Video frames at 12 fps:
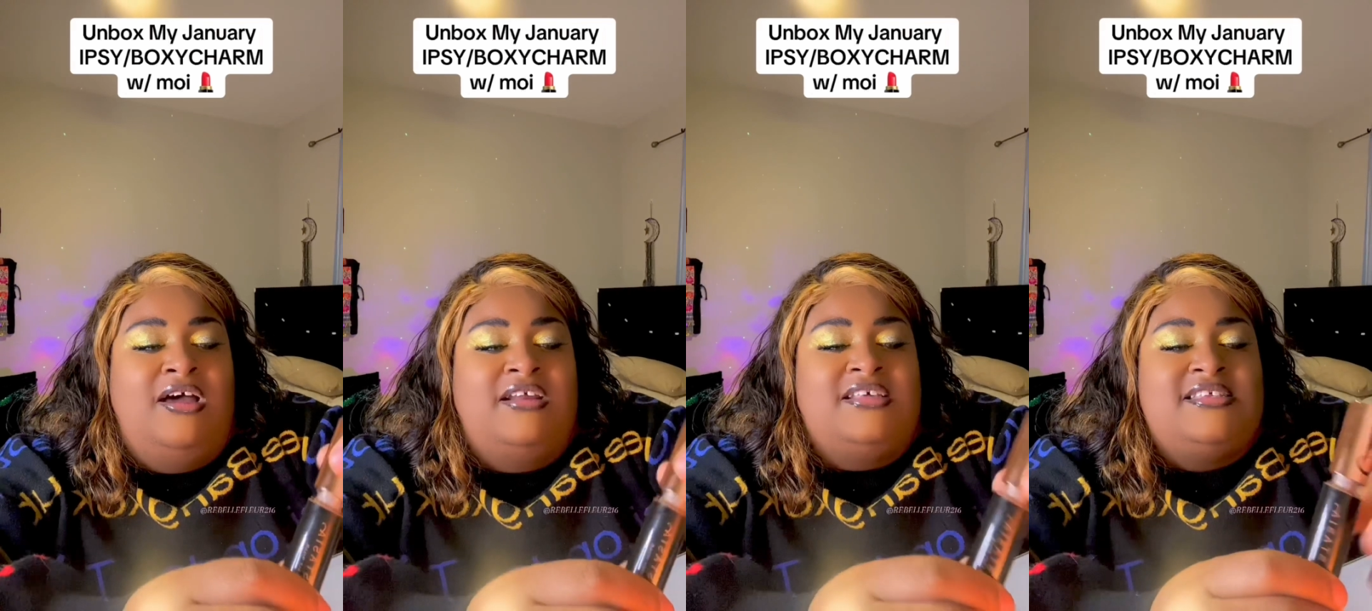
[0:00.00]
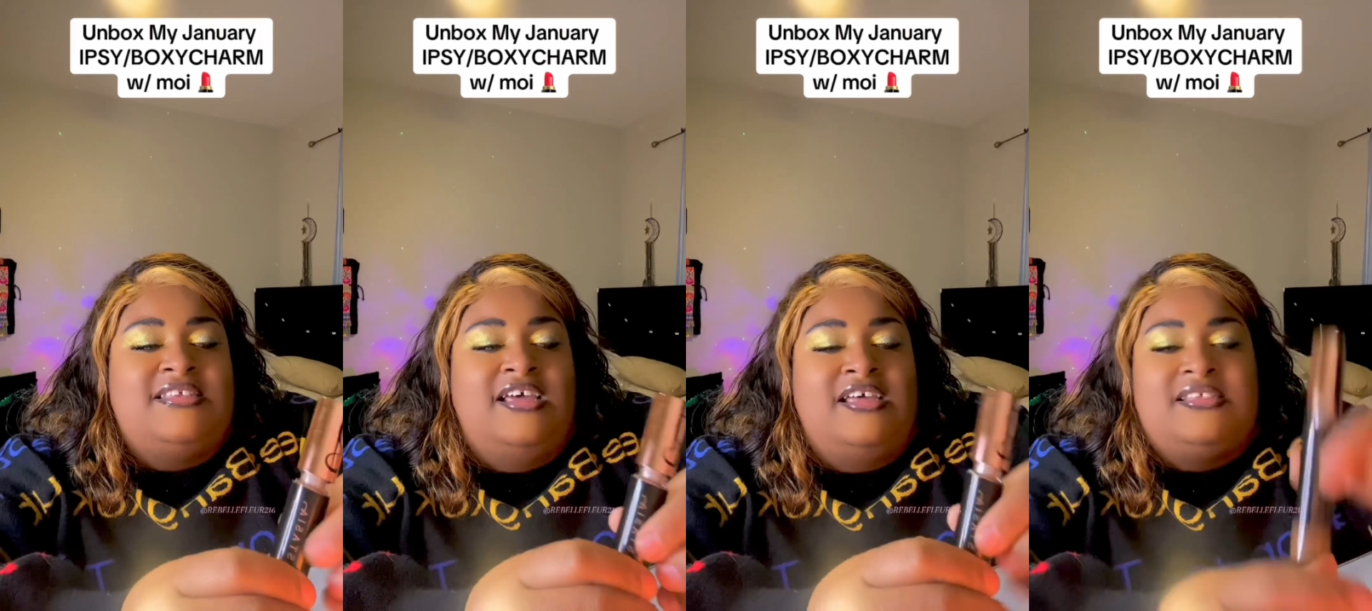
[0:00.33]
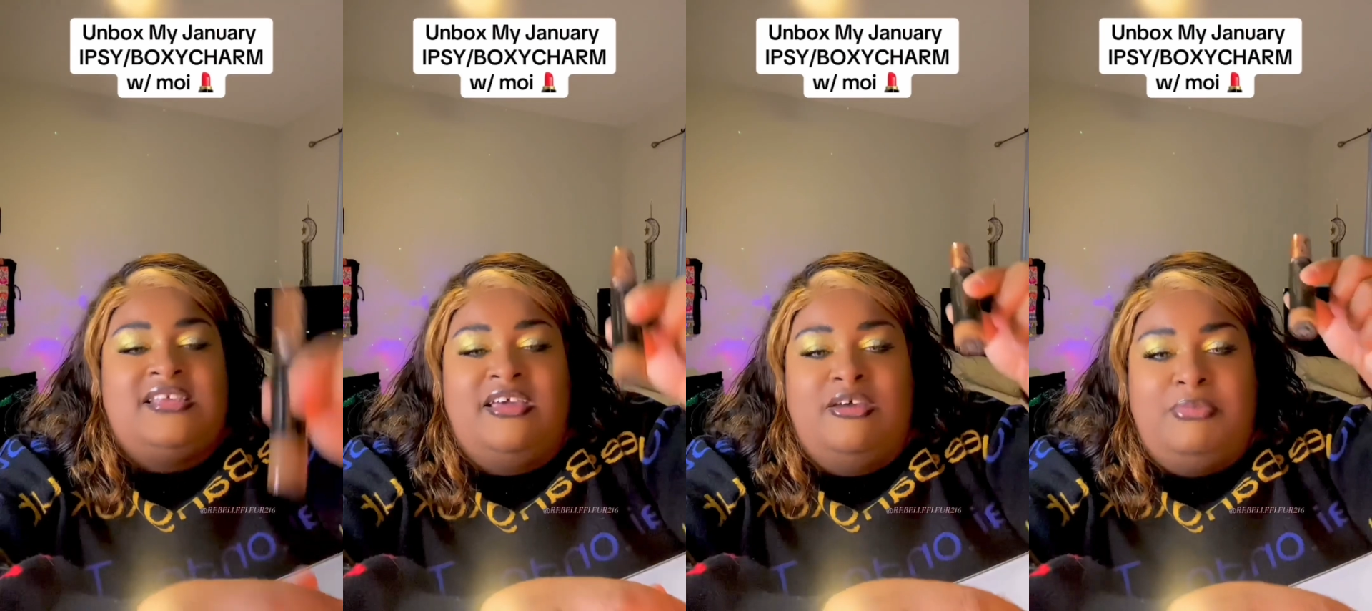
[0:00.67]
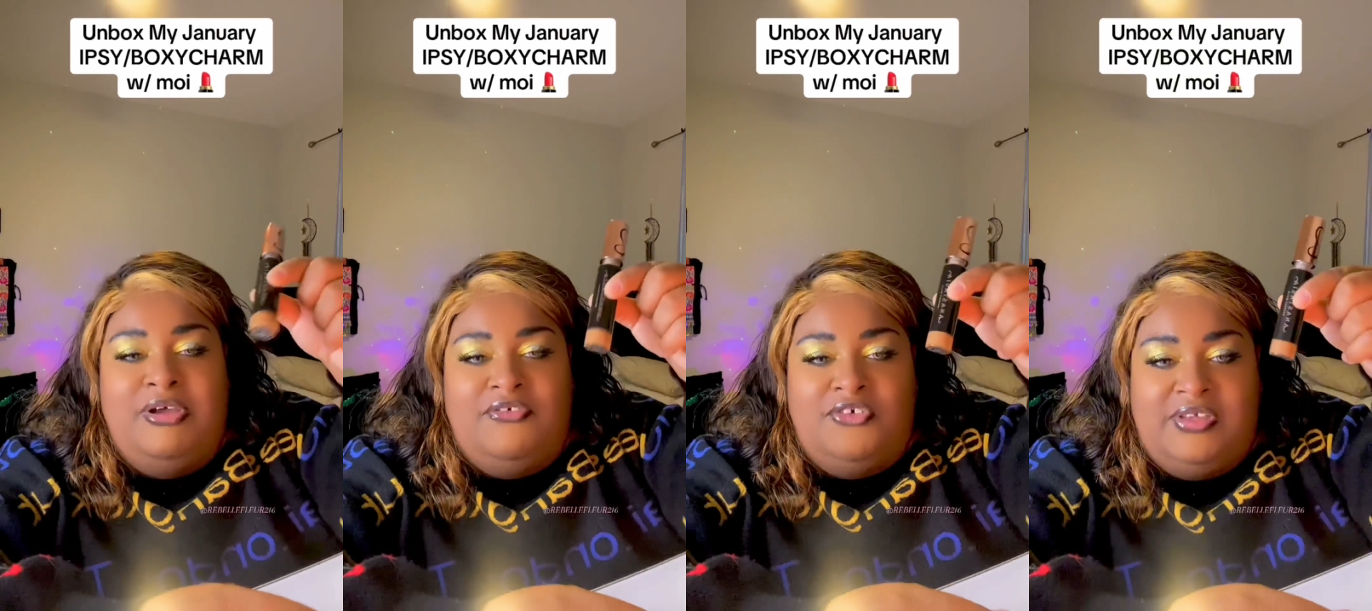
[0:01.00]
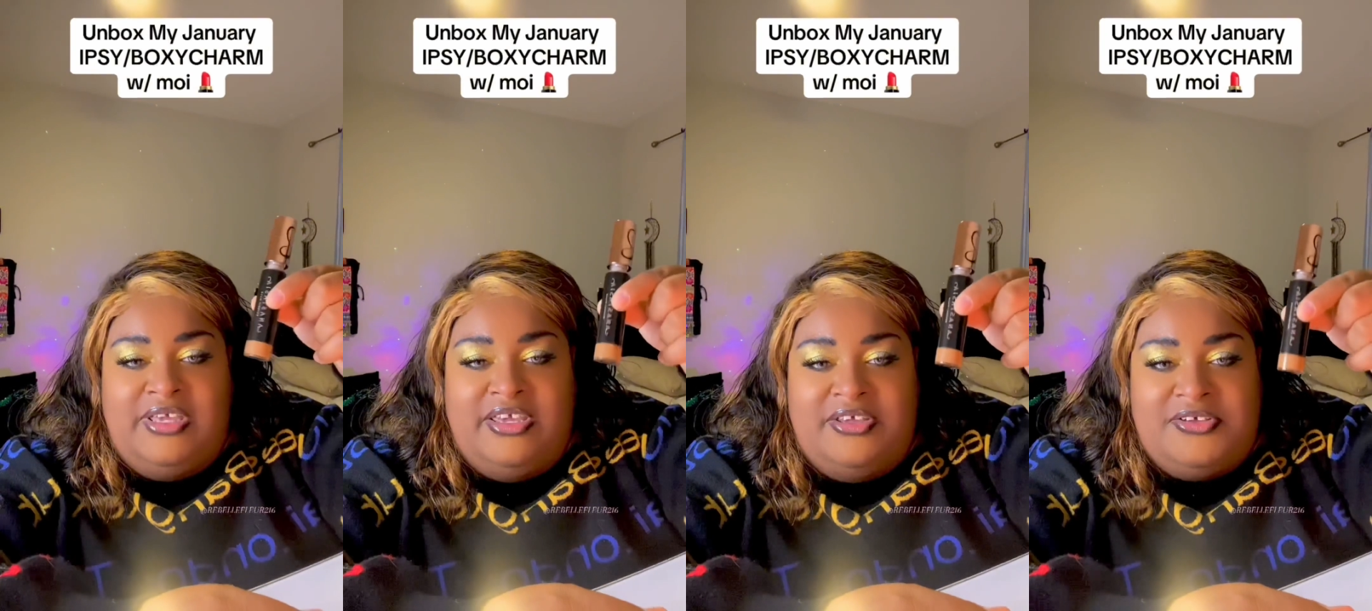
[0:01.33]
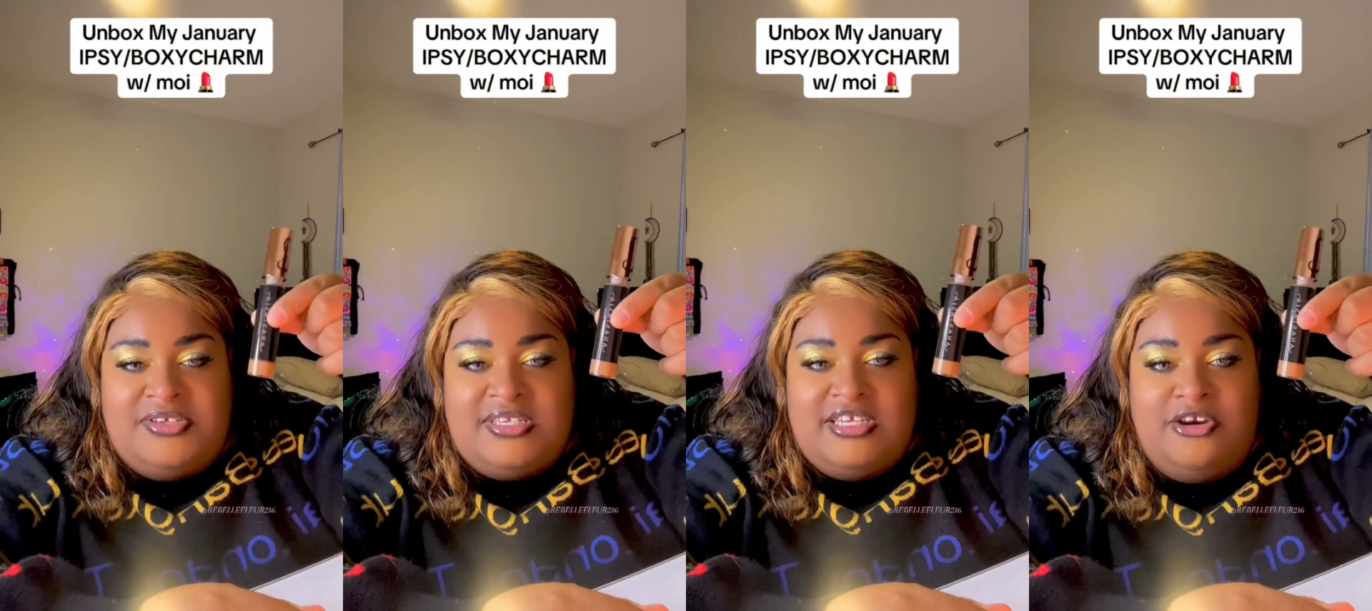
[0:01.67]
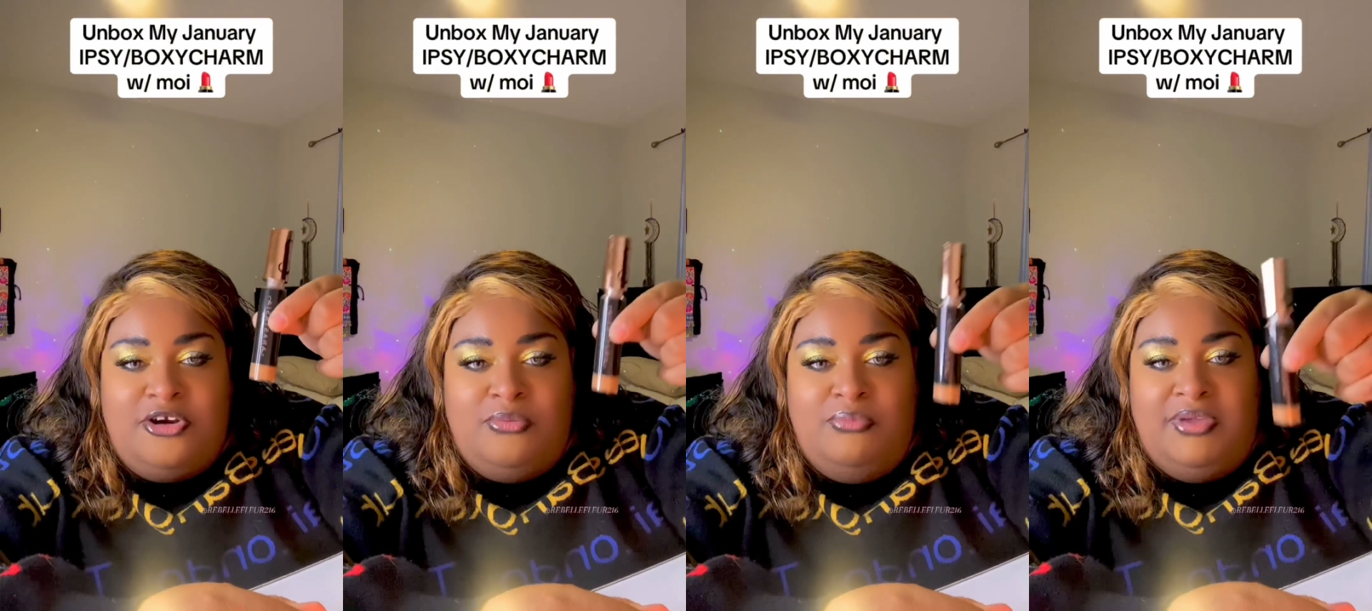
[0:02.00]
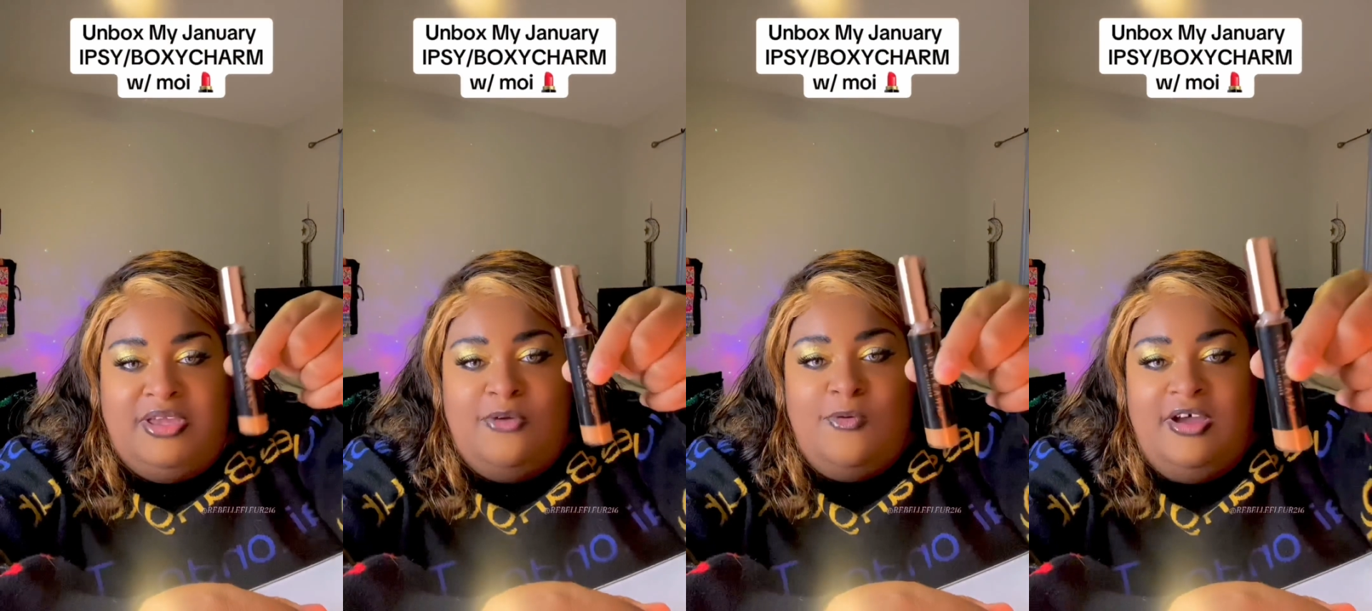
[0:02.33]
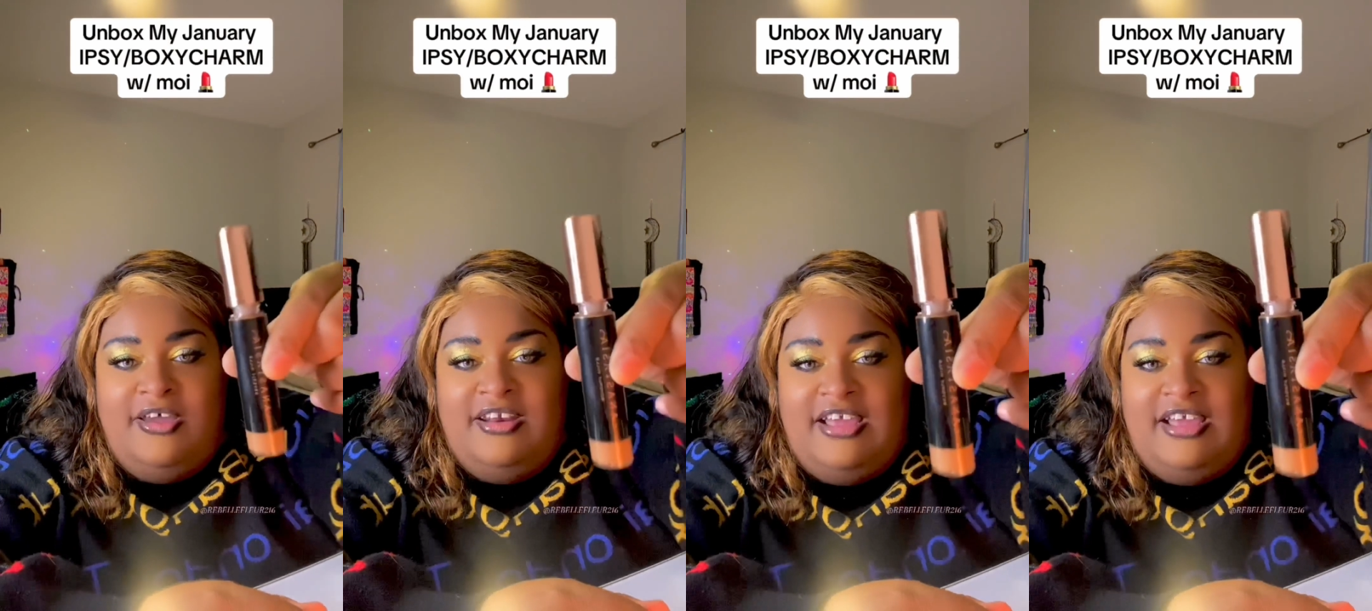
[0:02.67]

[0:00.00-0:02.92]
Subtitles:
Anastasia Beverly Hills did her big one.